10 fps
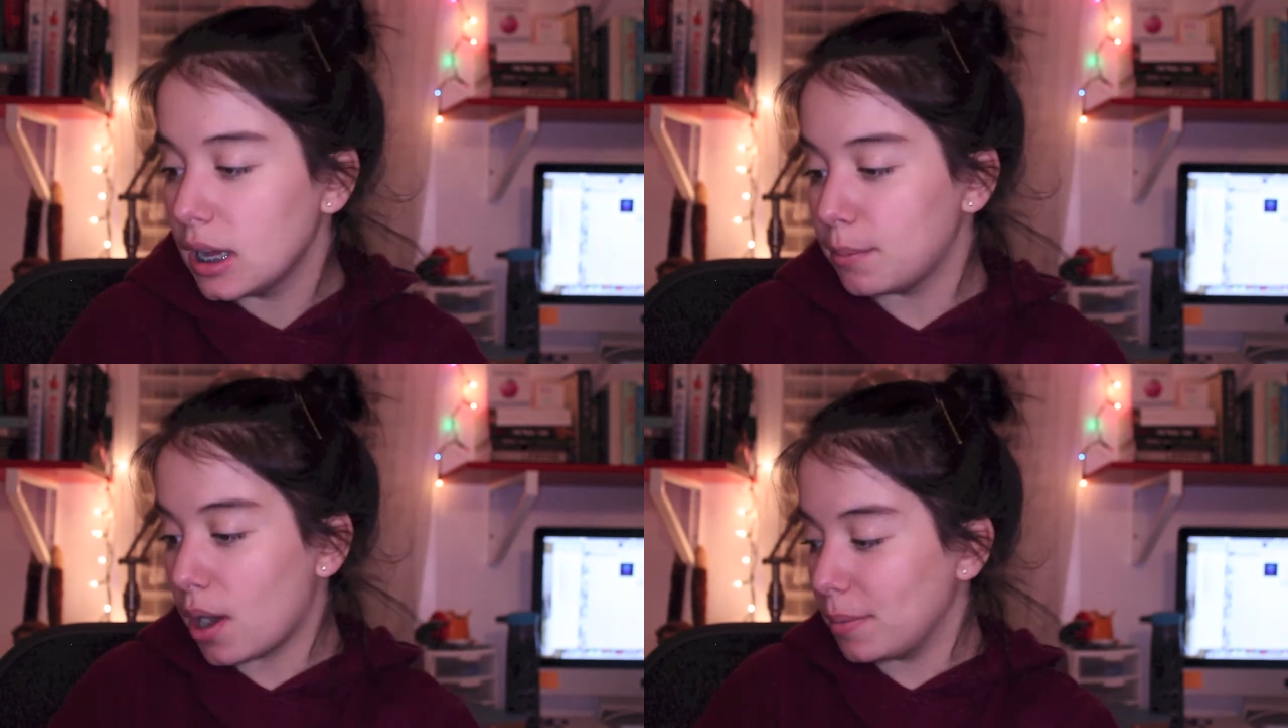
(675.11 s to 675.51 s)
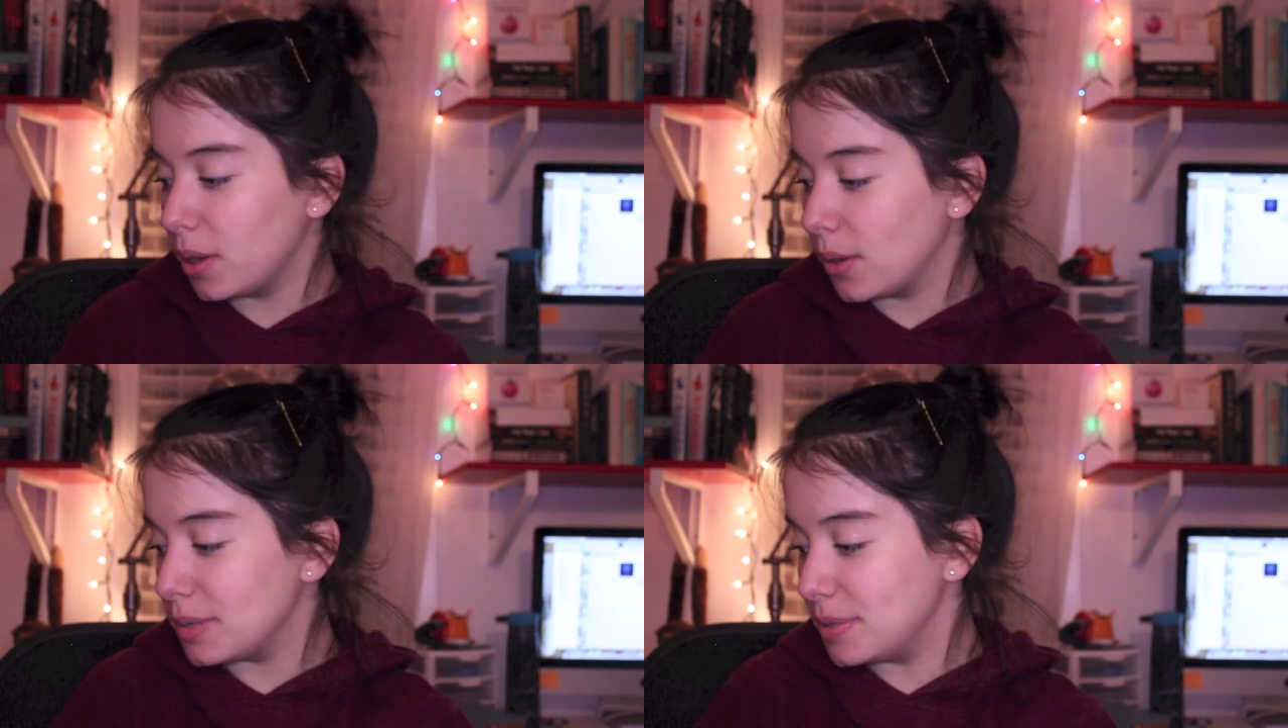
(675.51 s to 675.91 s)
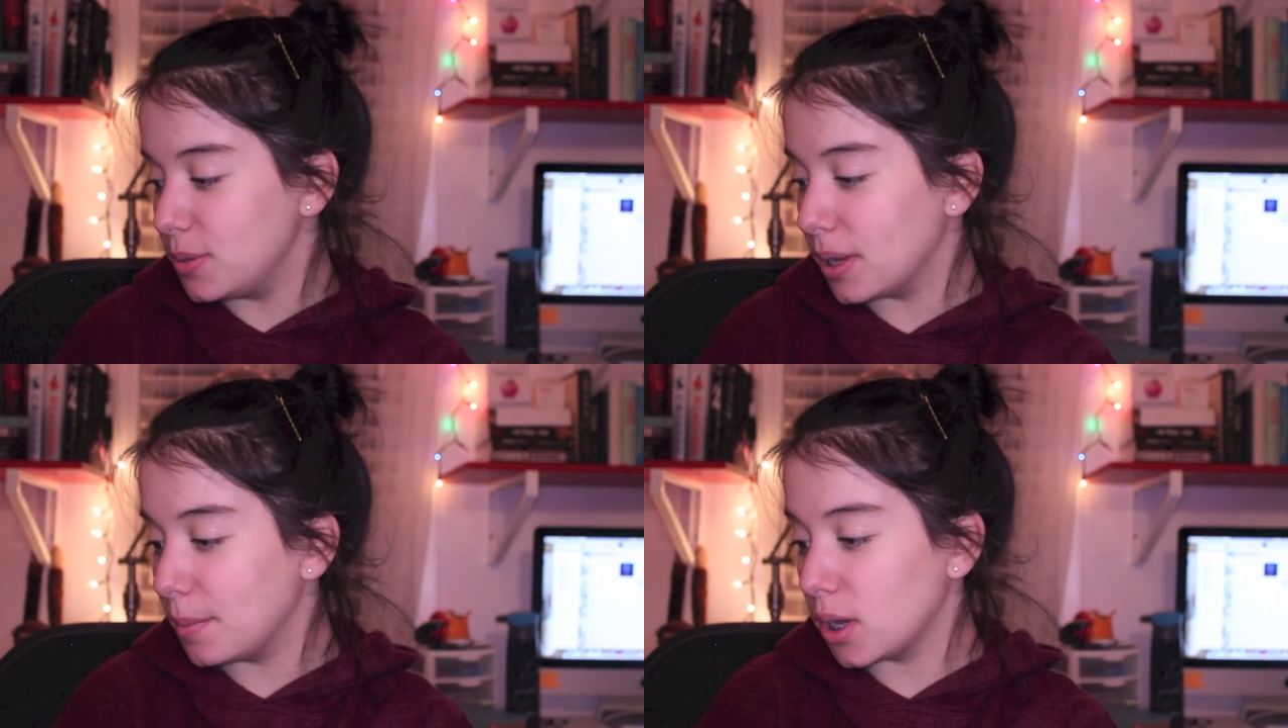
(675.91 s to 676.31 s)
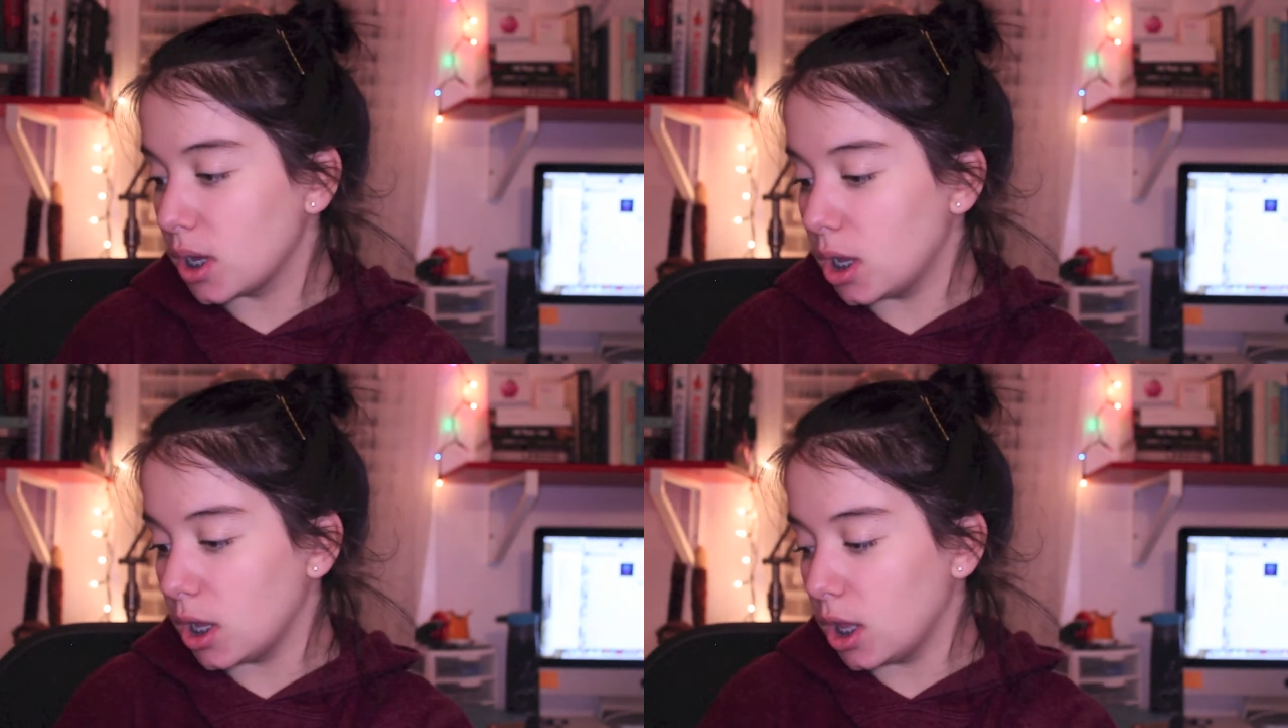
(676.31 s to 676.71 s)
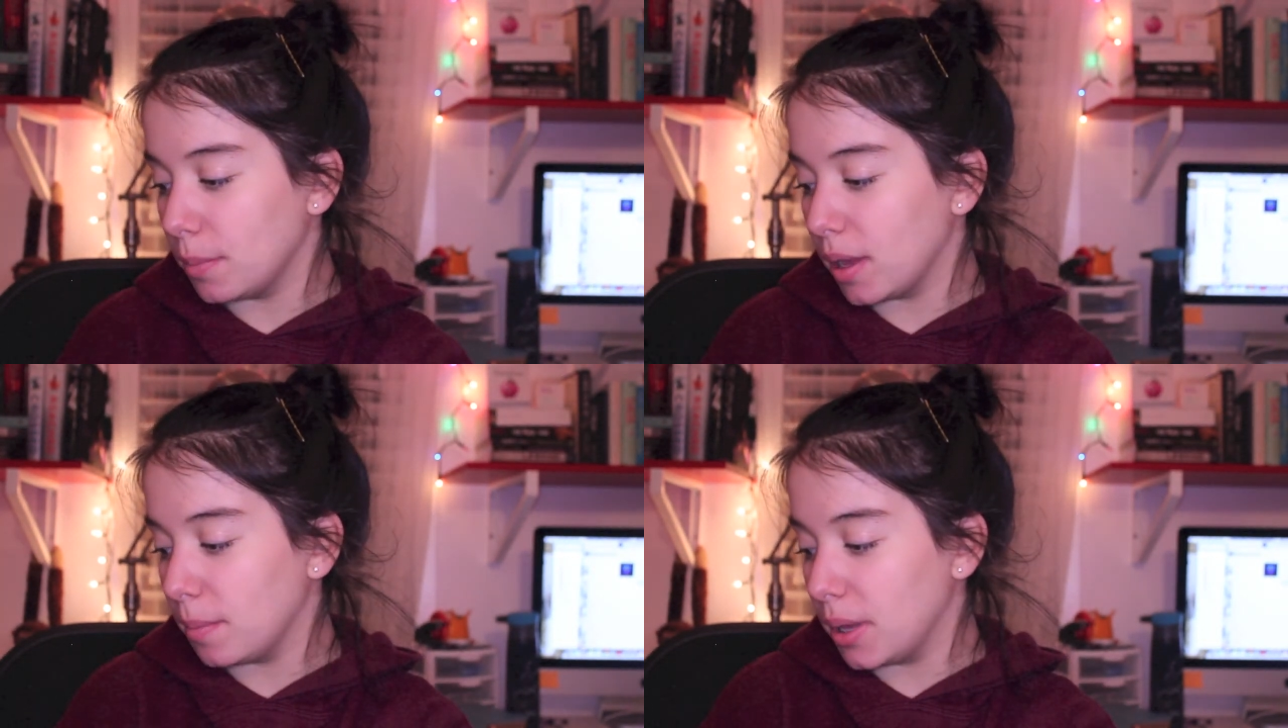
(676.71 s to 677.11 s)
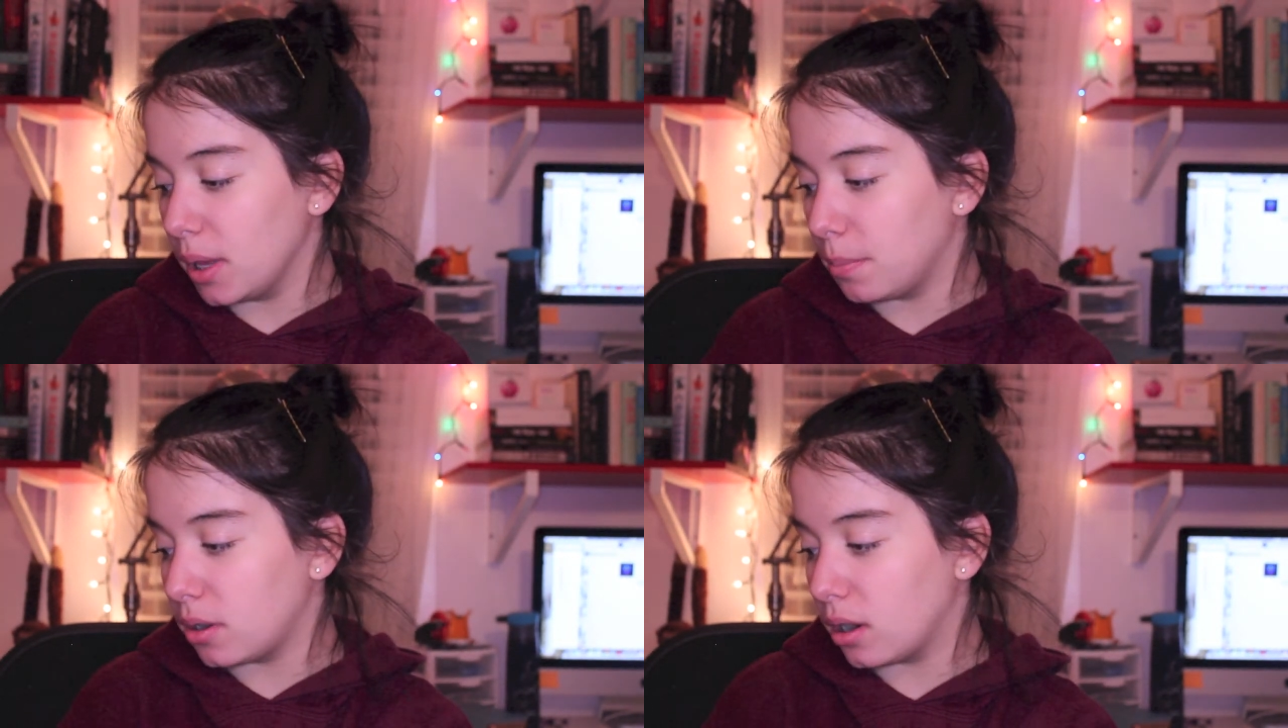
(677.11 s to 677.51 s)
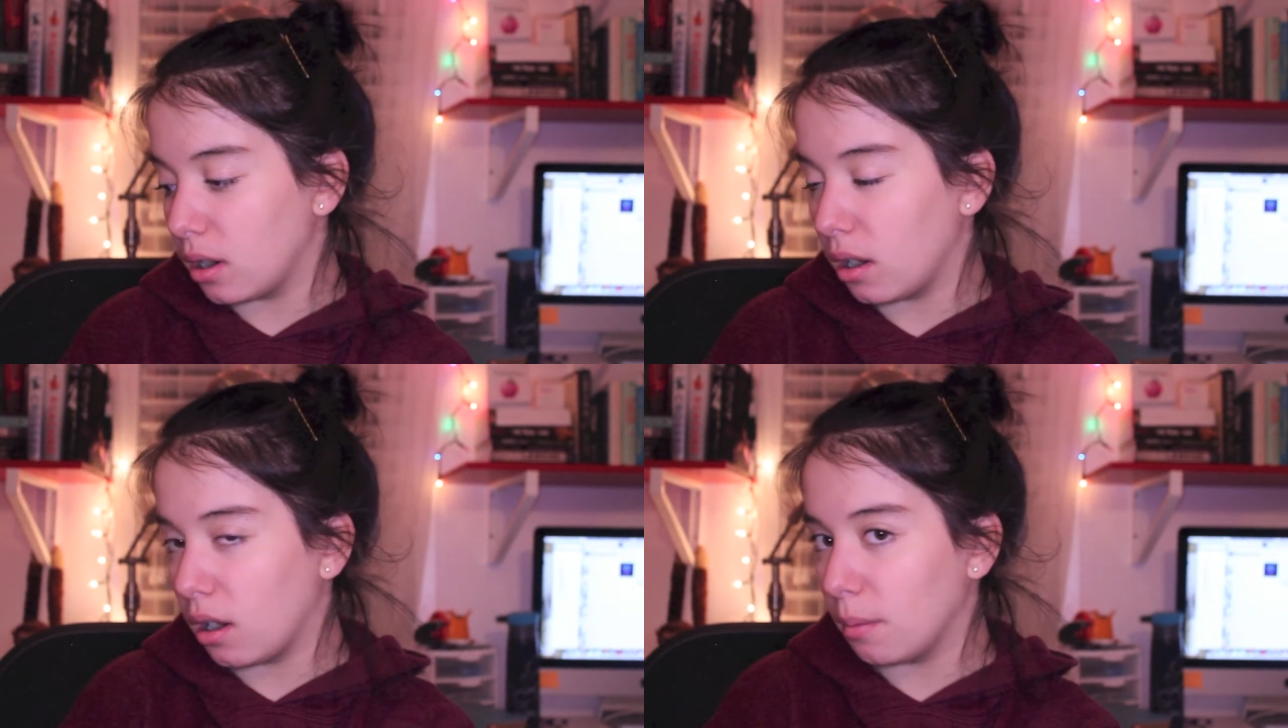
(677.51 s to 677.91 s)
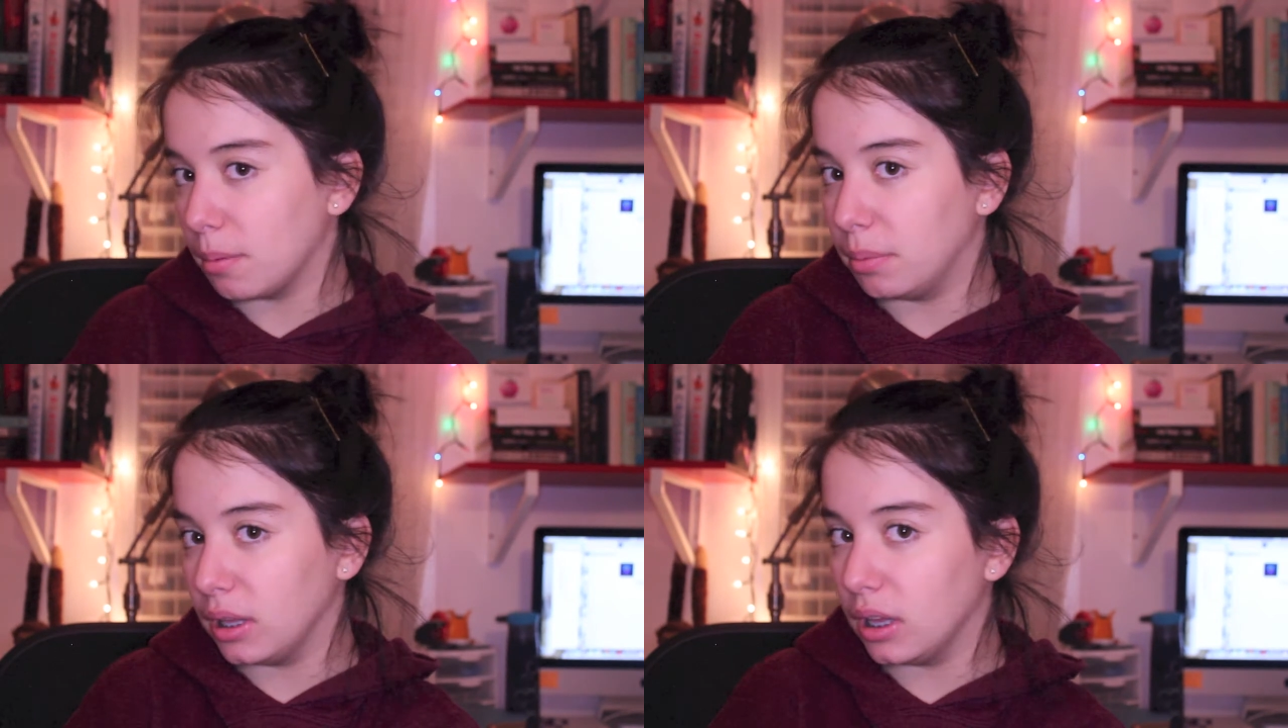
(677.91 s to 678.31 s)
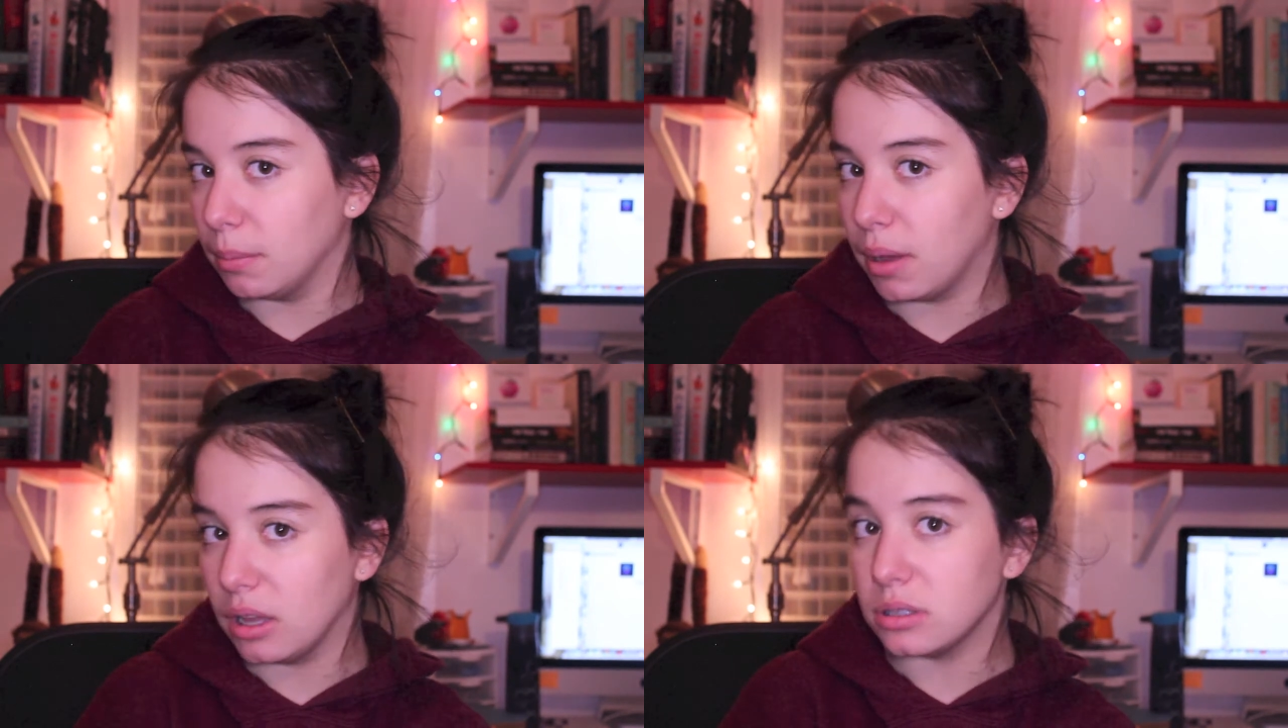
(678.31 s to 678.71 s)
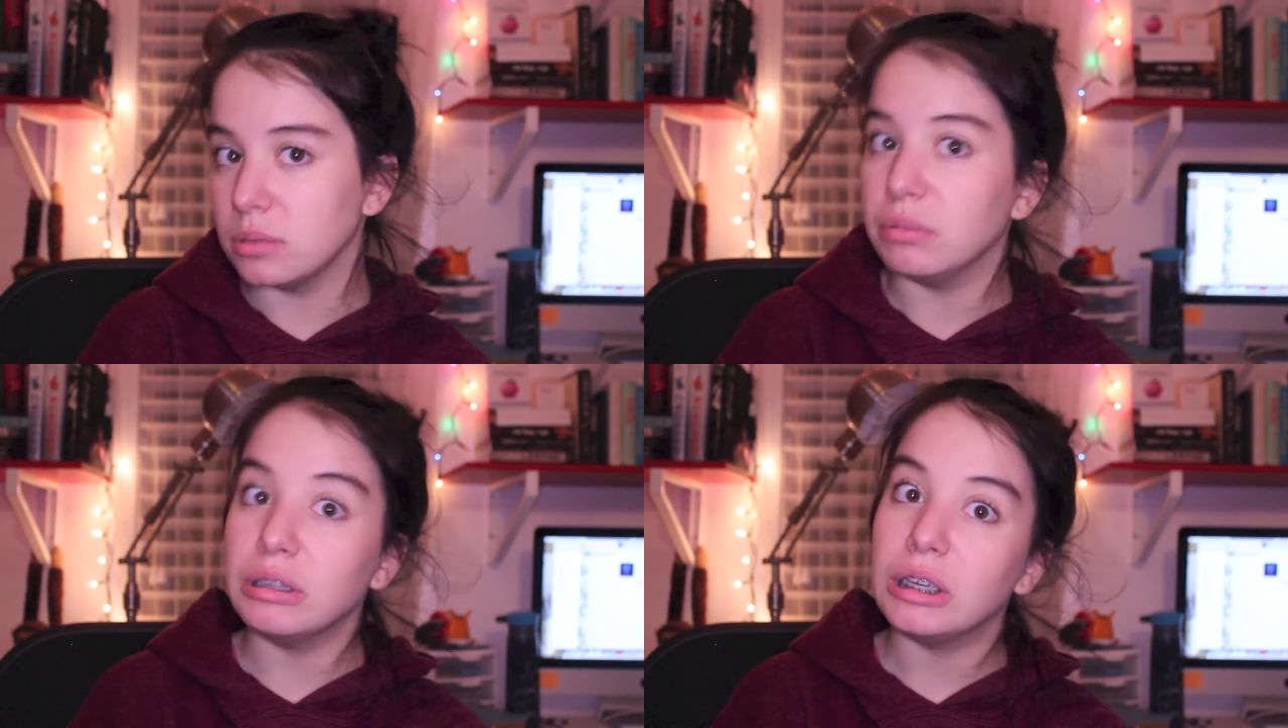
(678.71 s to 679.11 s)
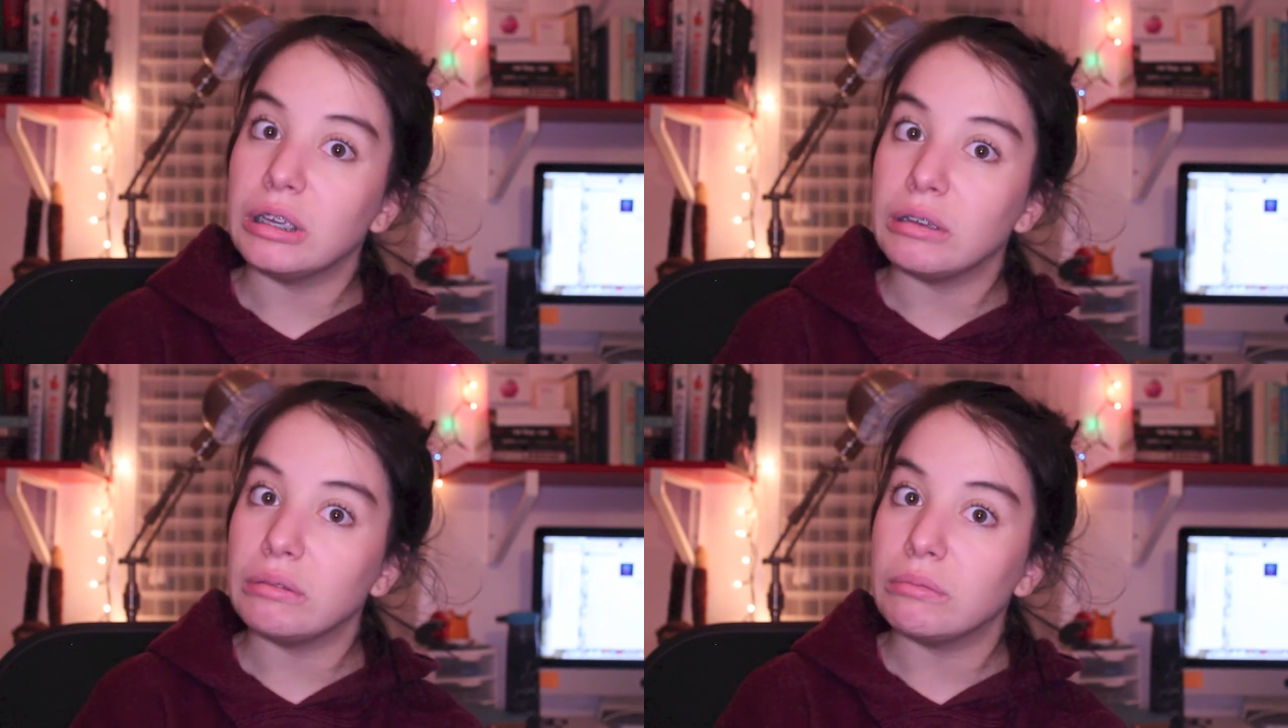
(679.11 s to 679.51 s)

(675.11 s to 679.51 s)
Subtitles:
Probably going to be doing a book haul, maybe, probably, possibly.